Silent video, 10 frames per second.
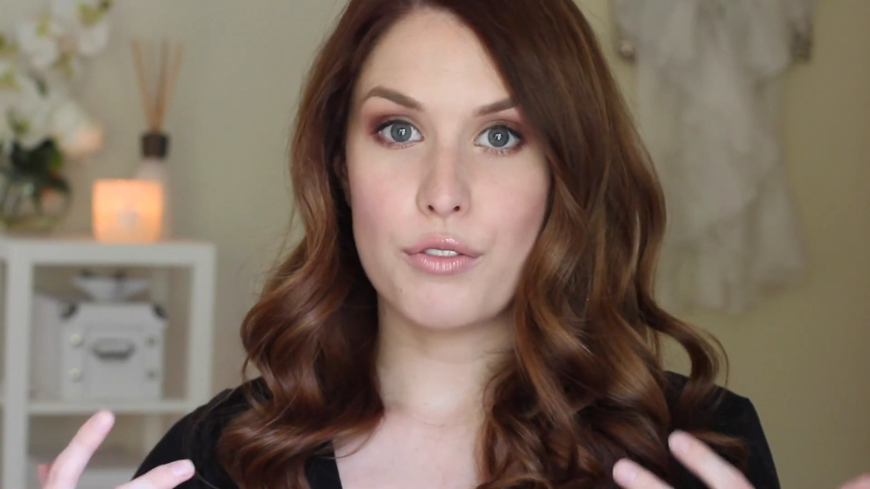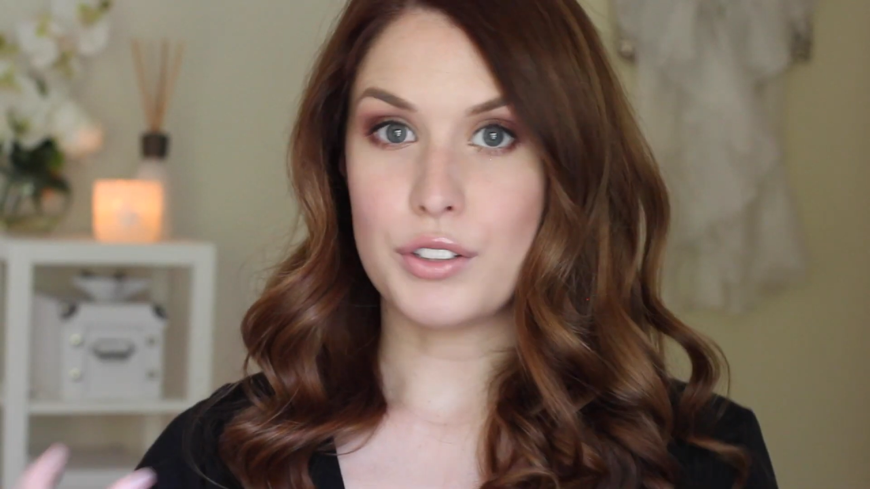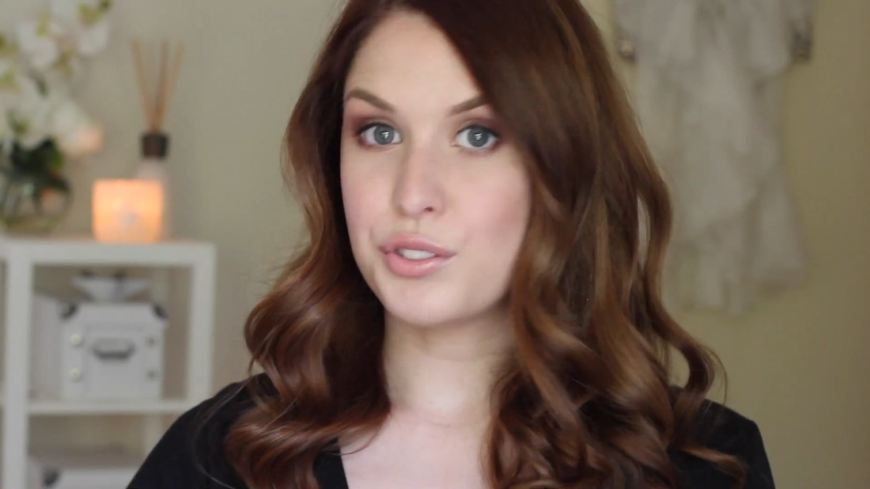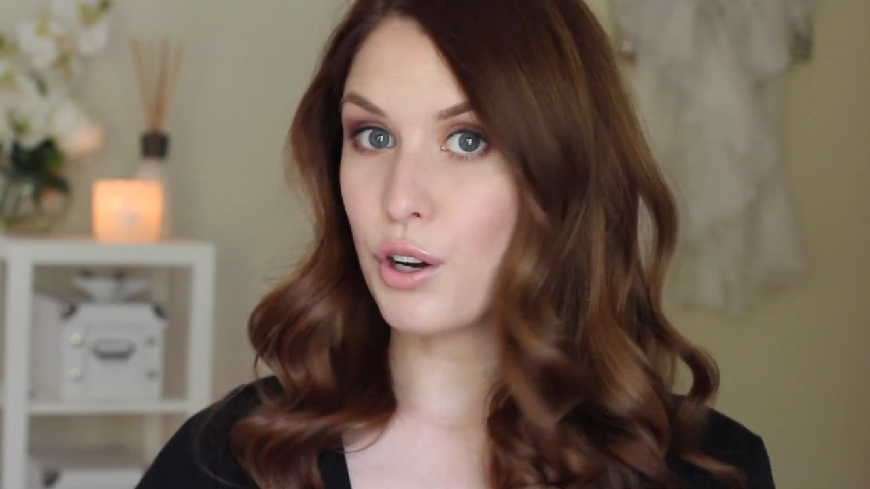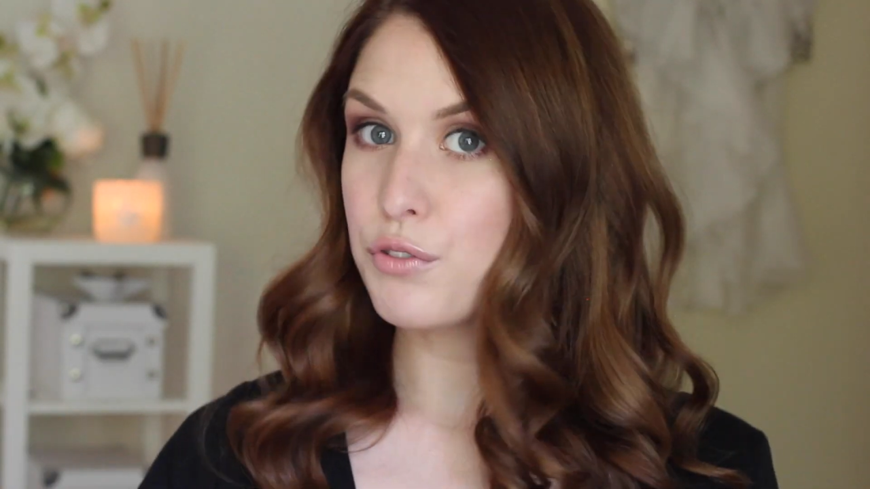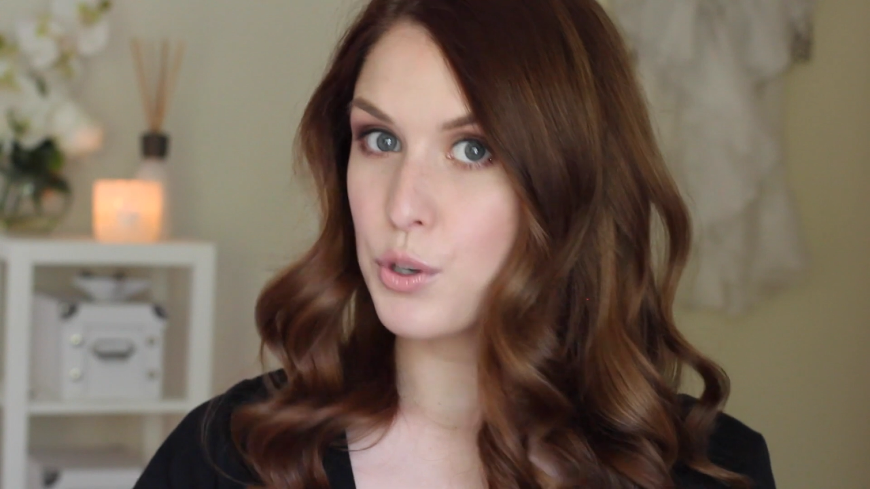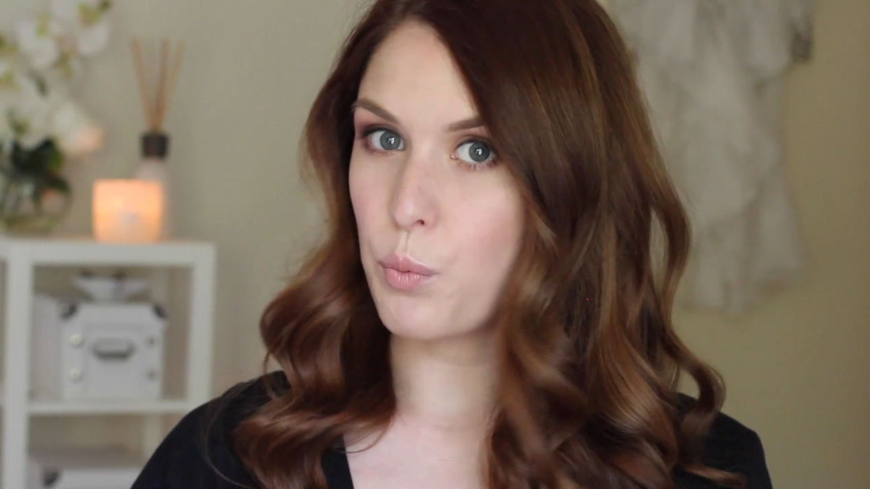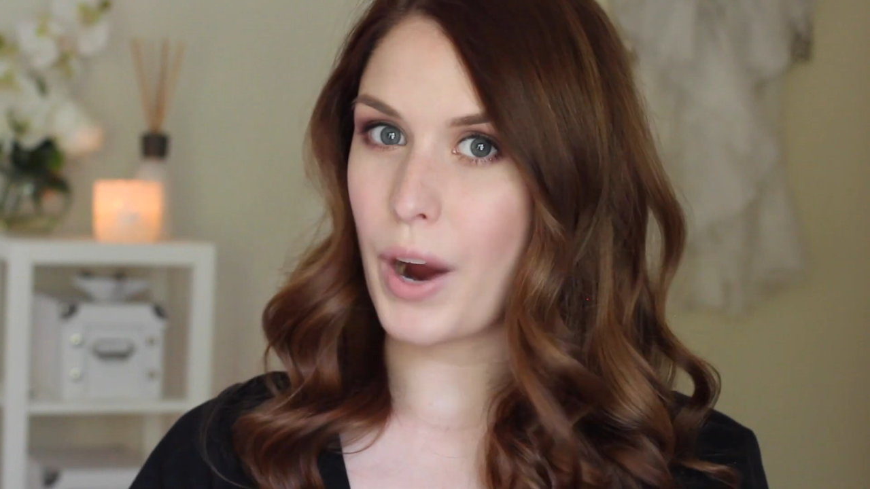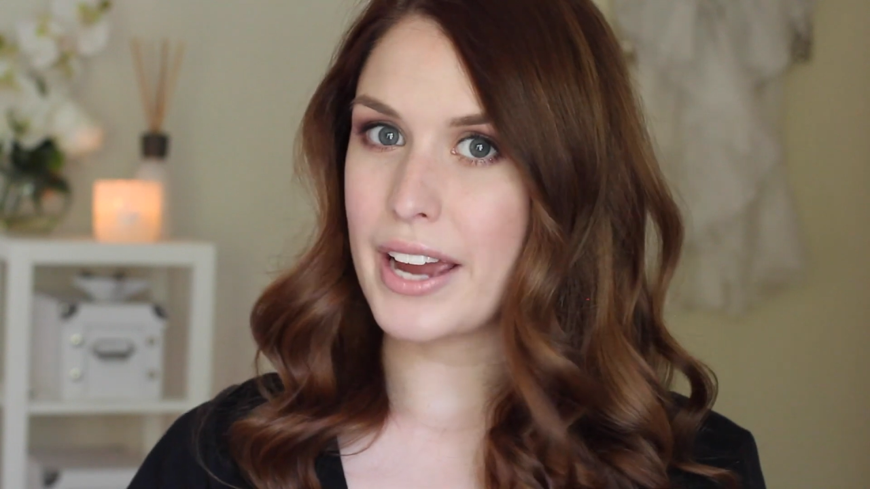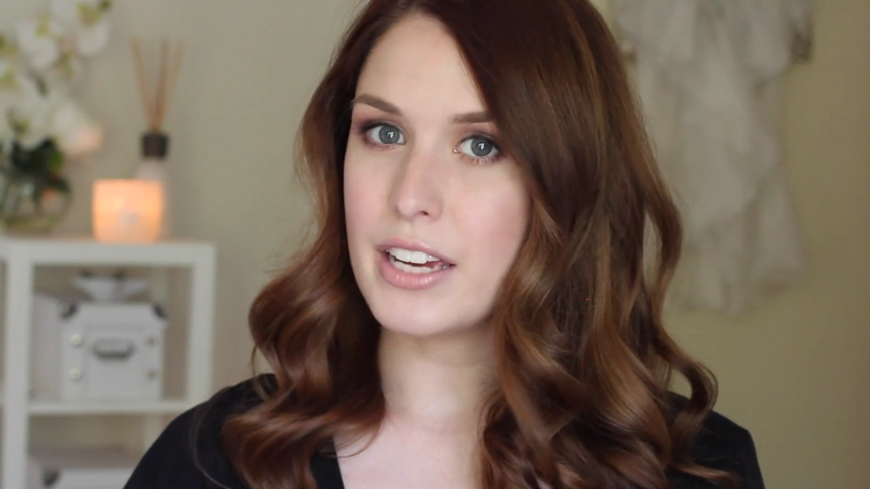of a softer
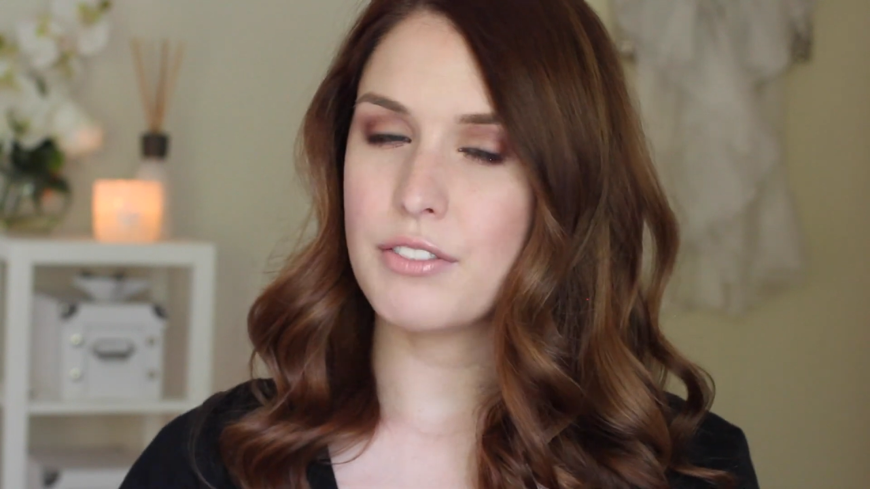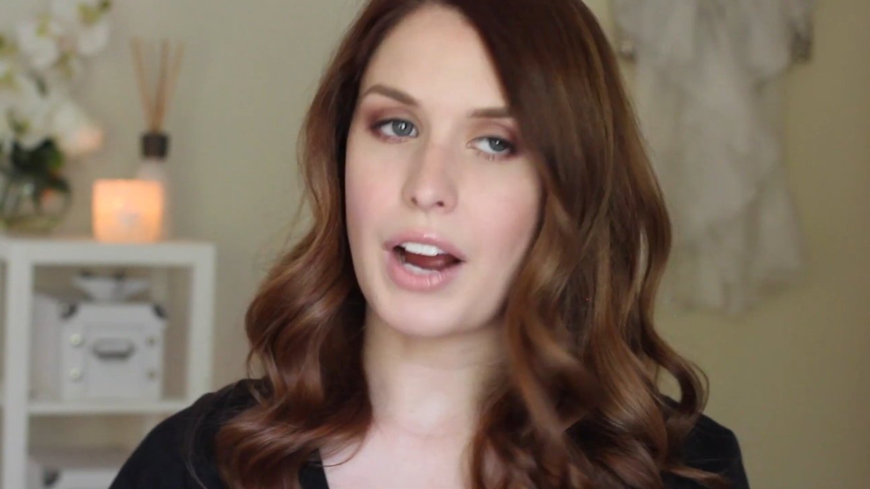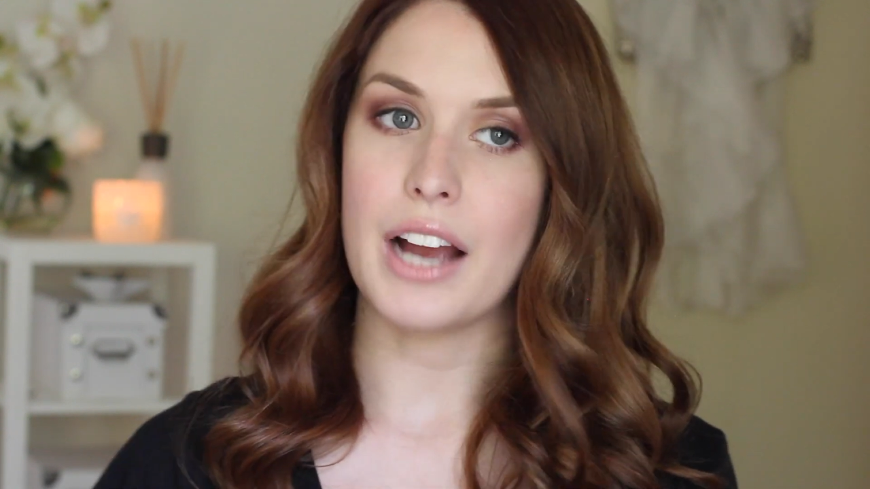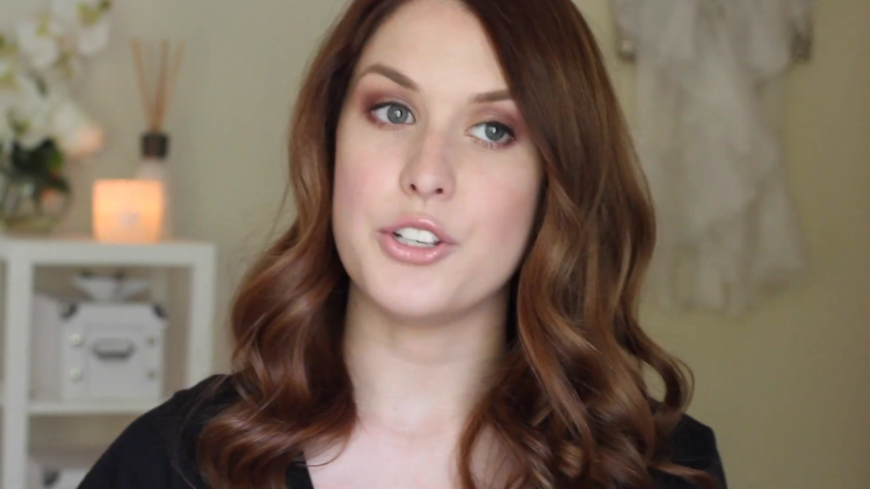wave,